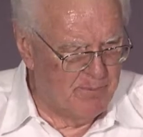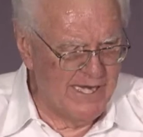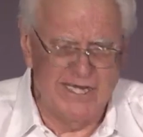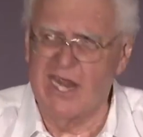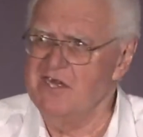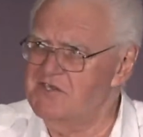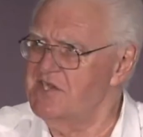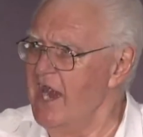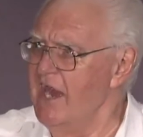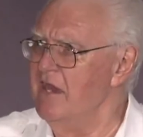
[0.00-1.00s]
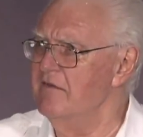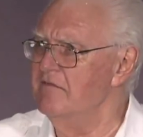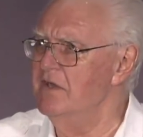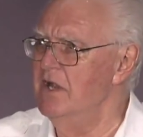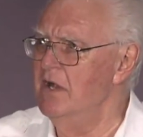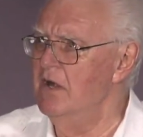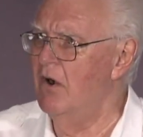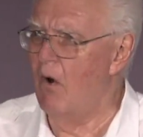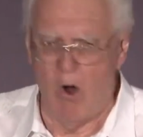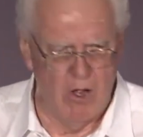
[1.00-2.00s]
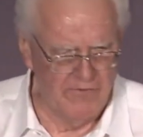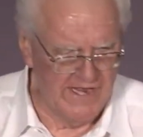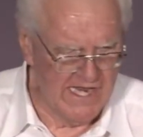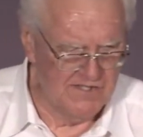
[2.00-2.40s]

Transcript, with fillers: be ye saved, all the